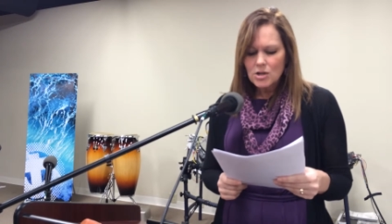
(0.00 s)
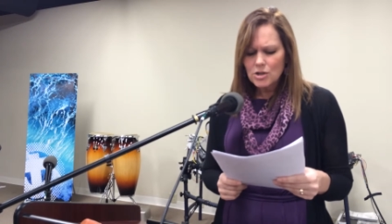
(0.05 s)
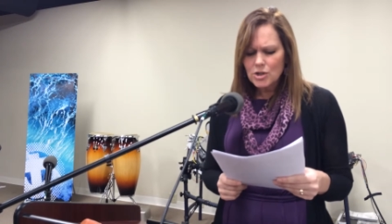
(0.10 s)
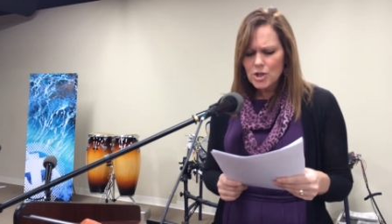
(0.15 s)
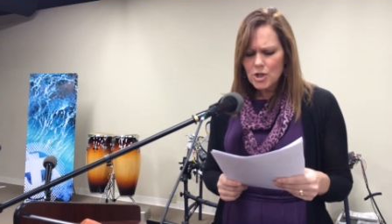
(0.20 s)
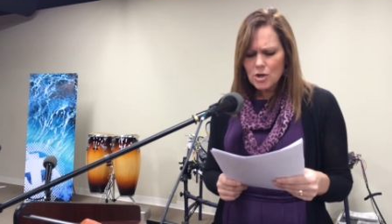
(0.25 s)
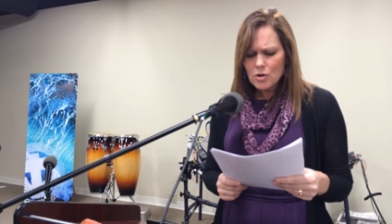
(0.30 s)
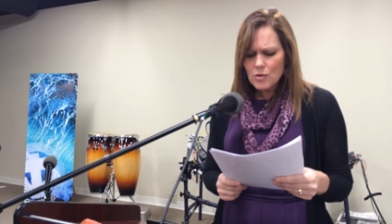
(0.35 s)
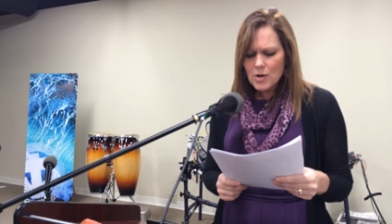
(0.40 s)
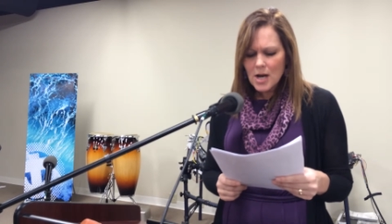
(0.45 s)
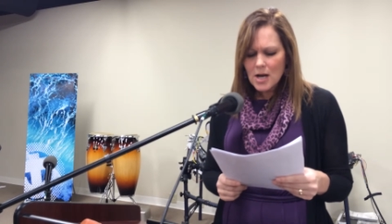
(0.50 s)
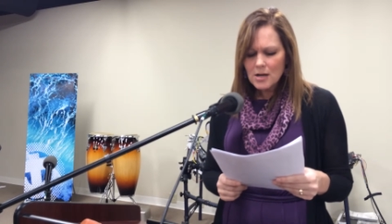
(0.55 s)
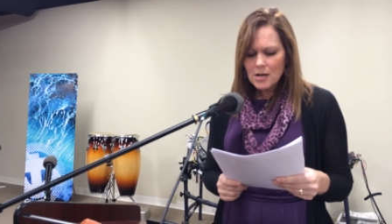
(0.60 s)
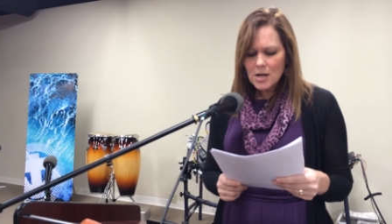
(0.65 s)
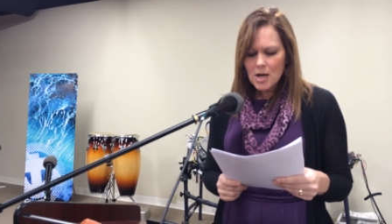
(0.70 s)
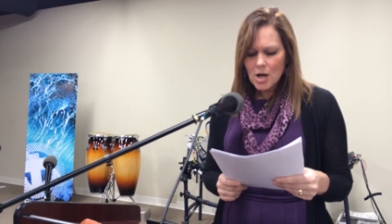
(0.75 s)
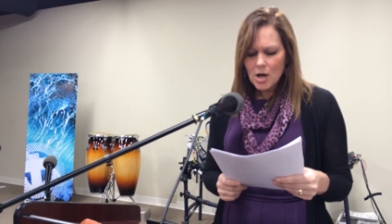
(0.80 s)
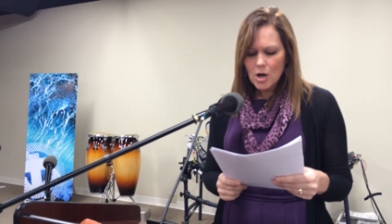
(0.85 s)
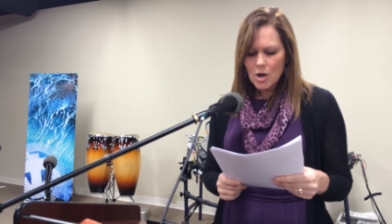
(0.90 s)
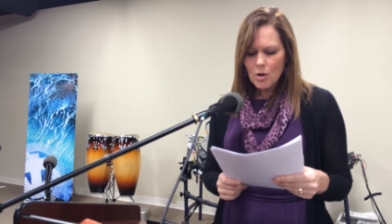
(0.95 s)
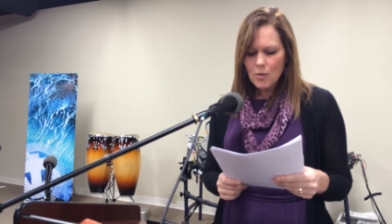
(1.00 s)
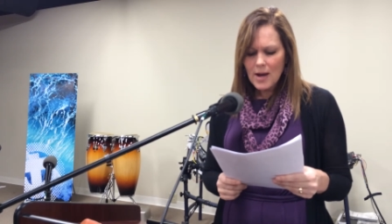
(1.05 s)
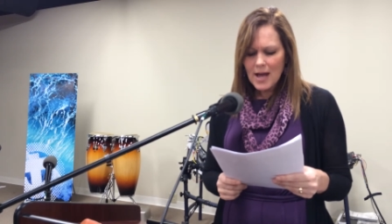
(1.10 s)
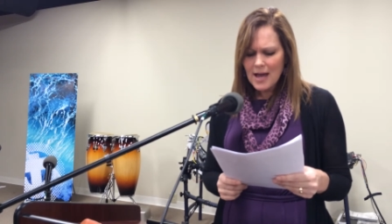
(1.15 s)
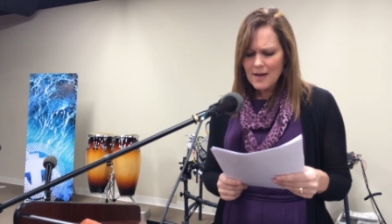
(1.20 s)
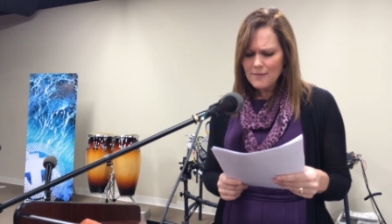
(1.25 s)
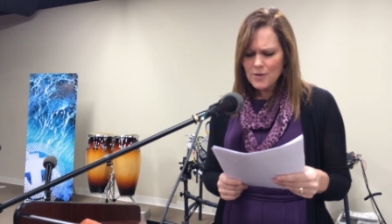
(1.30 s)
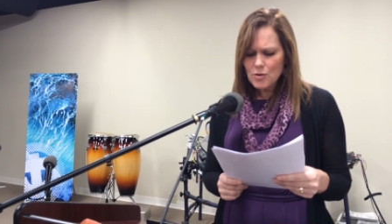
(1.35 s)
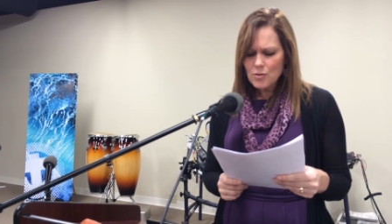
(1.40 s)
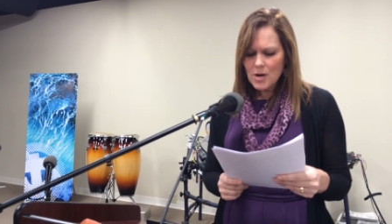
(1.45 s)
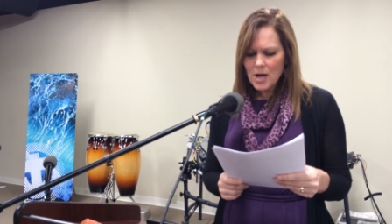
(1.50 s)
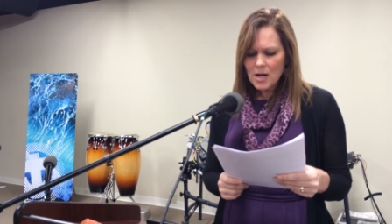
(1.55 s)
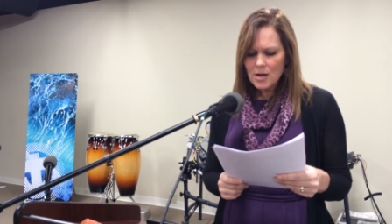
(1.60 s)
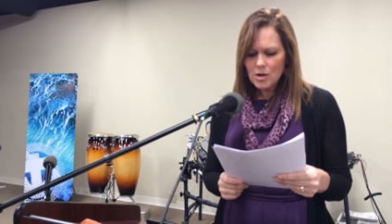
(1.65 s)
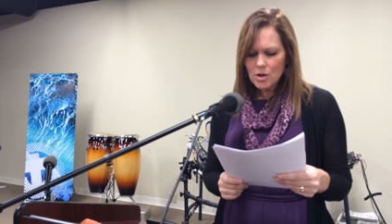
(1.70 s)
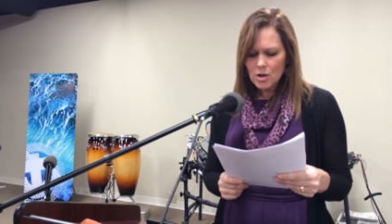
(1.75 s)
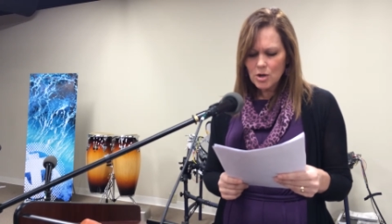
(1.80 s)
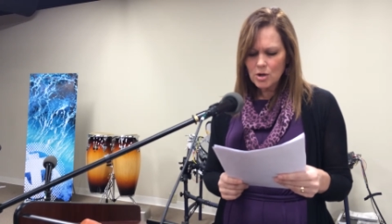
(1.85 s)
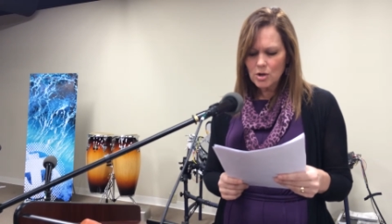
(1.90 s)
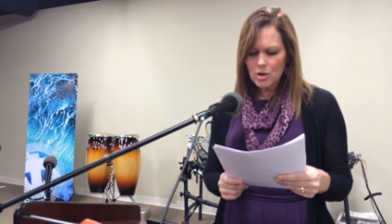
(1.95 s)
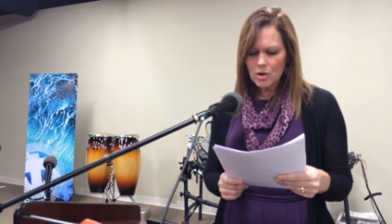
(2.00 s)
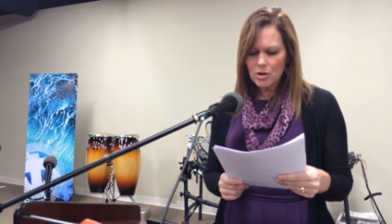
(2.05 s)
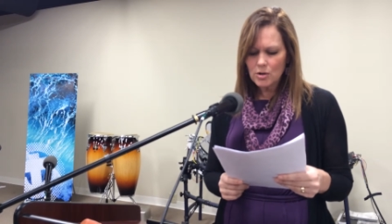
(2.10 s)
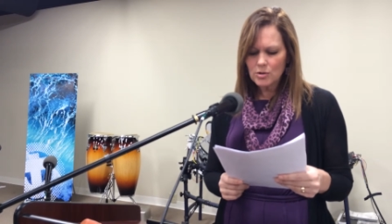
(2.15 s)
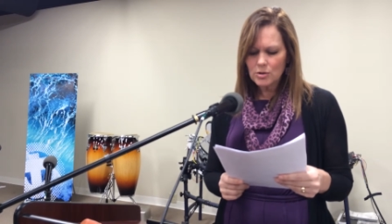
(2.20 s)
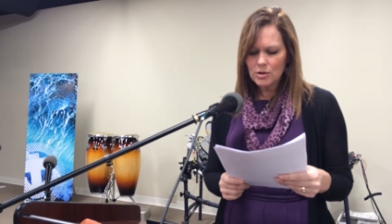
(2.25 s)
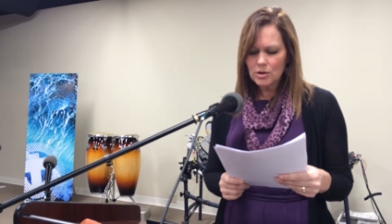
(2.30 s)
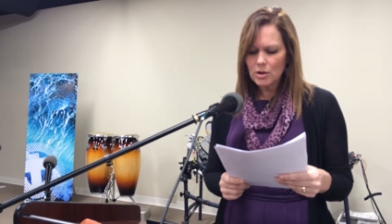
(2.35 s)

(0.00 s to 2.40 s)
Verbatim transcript: Do you not know, have you not heard,